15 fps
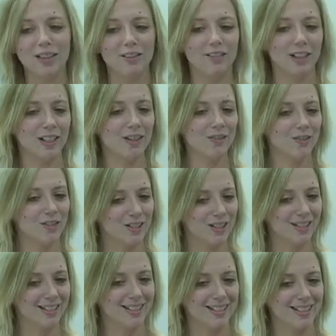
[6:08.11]
the very
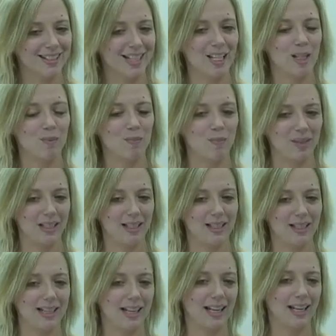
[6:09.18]
first state
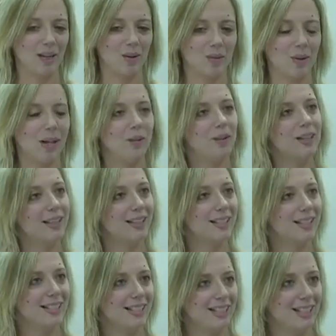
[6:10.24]
meet that I ran with as
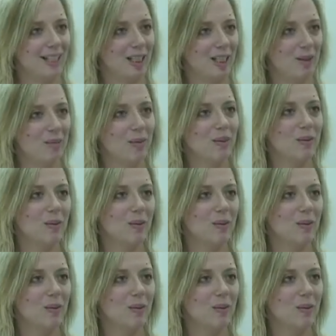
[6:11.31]
a team